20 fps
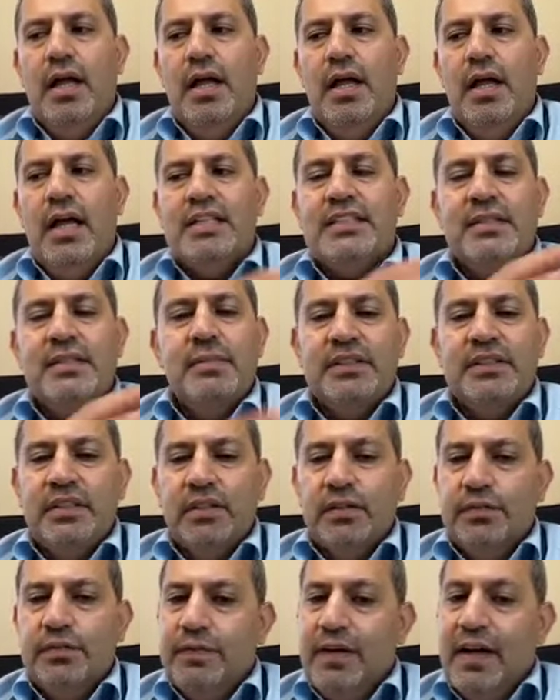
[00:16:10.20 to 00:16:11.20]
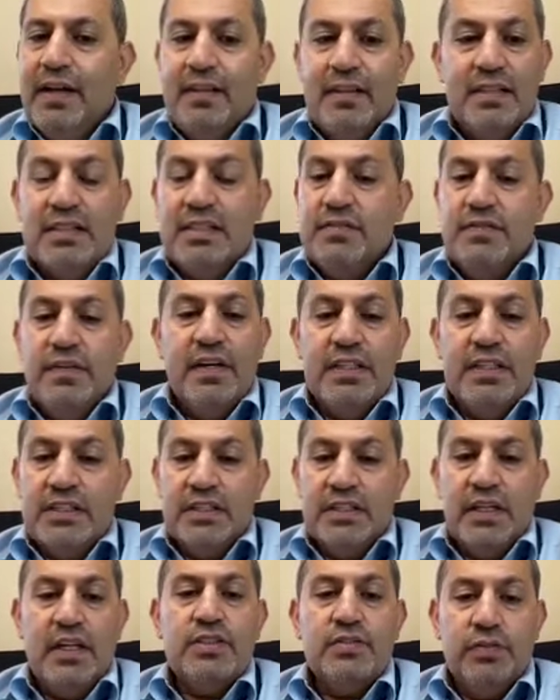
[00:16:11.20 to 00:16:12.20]
As a matter of fact, this is very
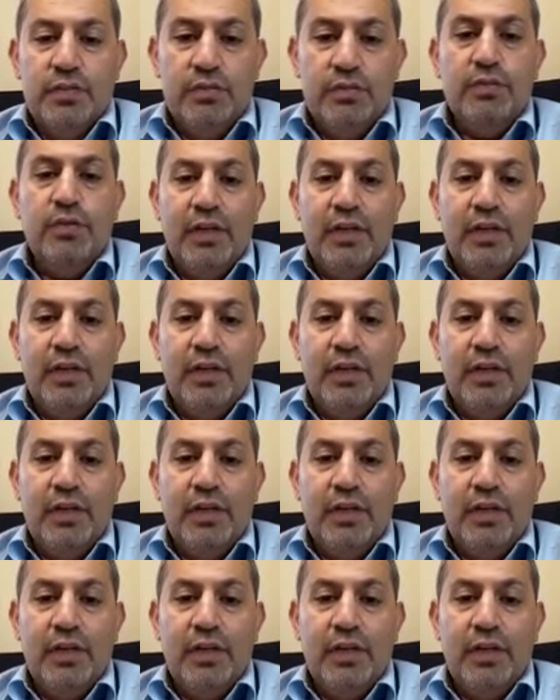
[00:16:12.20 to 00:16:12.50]
stressful